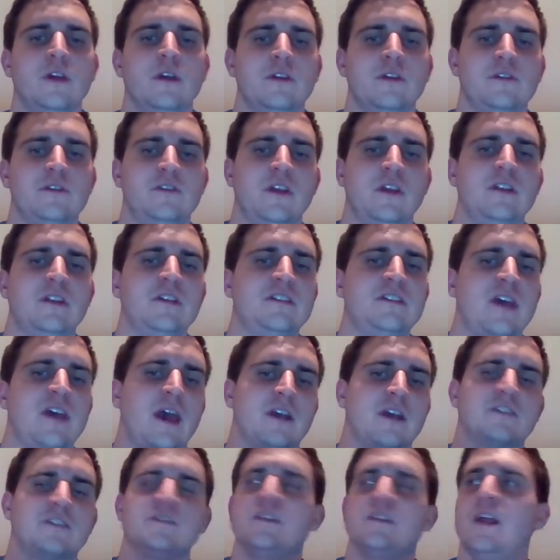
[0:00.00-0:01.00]
send a
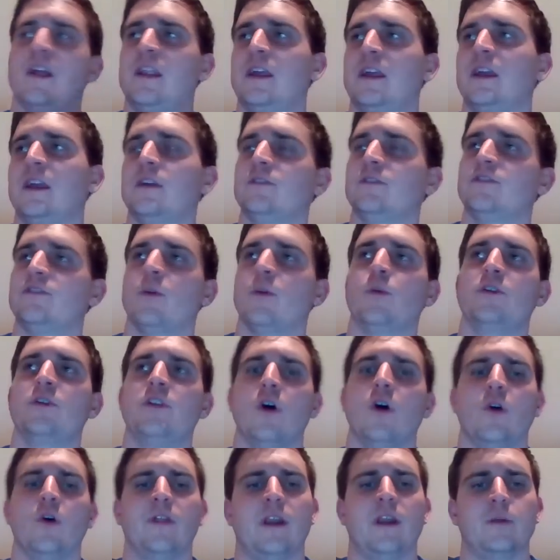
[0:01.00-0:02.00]
text letting someone
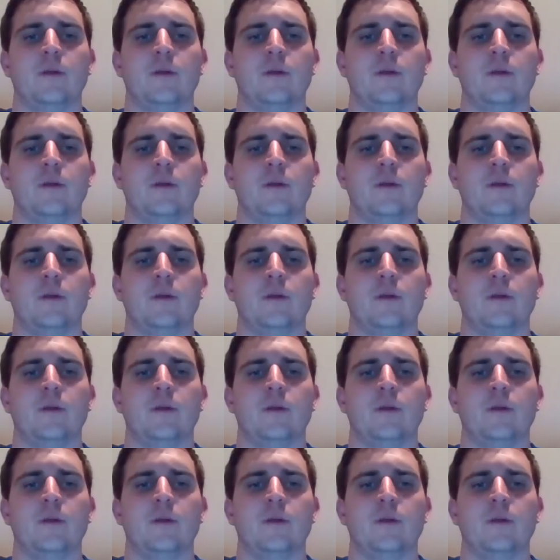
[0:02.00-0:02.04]
know that